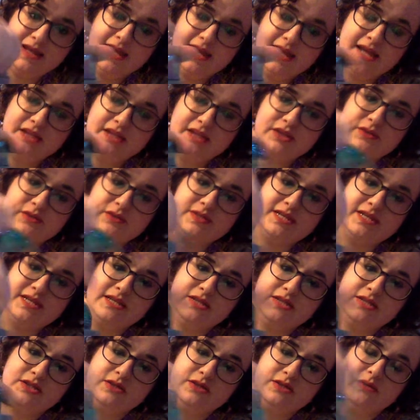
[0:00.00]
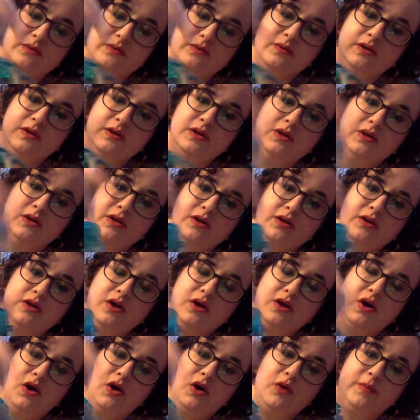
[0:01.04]
and use it to
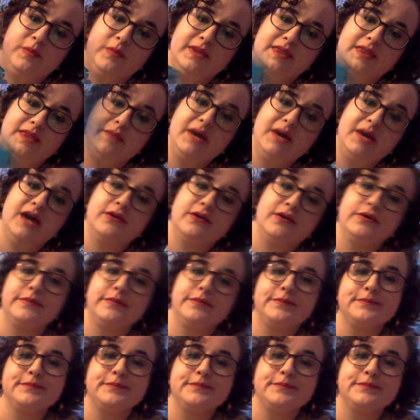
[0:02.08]
open the bottle,